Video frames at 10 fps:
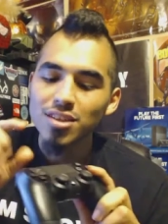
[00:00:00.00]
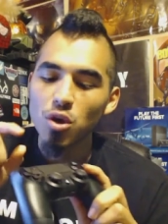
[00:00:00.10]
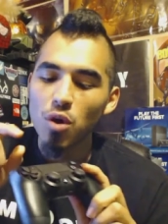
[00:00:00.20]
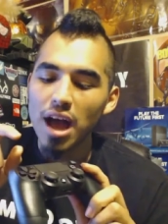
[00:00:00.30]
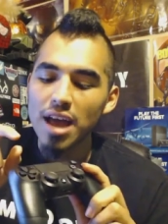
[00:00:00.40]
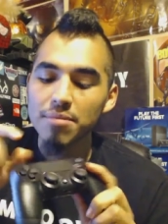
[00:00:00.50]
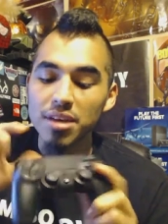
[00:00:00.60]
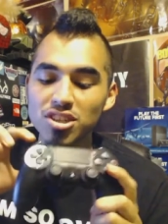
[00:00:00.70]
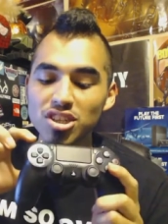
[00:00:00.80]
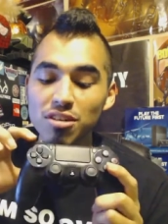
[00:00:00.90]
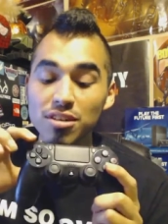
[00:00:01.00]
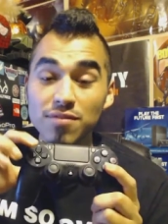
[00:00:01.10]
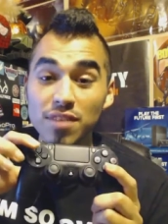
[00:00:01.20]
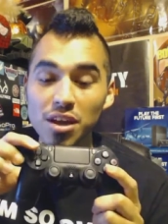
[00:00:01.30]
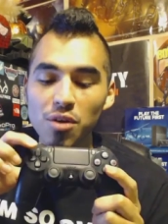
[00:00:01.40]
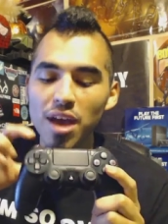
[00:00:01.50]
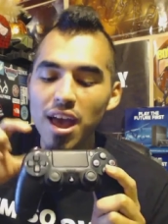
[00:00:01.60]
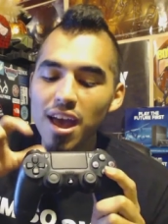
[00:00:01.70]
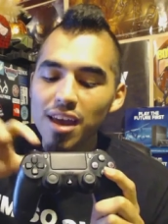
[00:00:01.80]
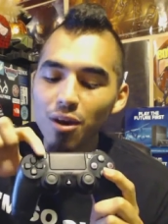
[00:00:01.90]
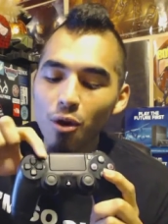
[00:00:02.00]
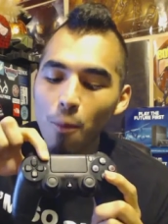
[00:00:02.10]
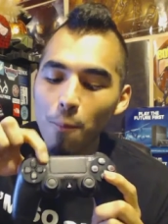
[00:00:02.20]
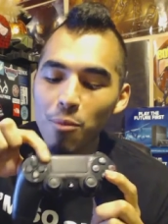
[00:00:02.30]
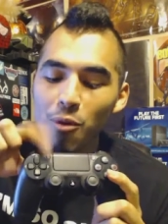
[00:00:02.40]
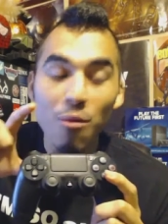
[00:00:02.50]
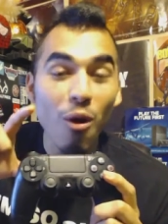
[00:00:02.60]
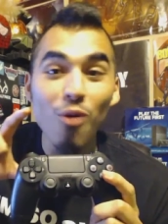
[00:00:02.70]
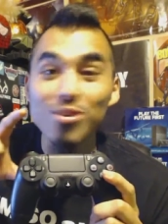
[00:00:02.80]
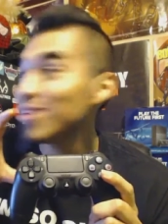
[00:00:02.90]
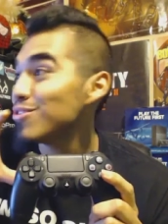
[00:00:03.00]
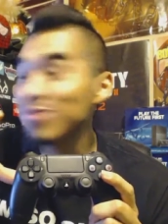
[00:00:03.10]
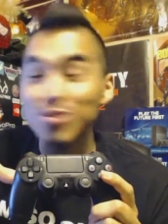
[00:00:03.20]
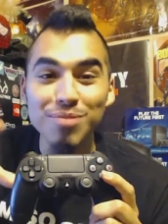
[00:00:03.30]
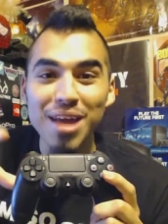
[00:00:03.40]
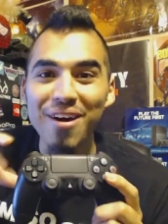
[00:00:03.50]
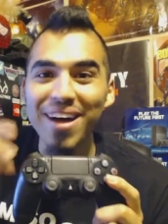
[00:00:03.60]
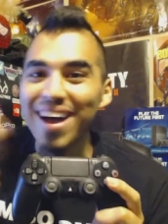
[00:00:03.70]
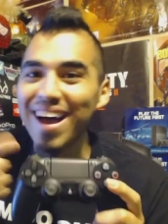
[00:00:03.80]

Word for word: So I am gonna share this video and. Boop. Oh, it's on YouTube now.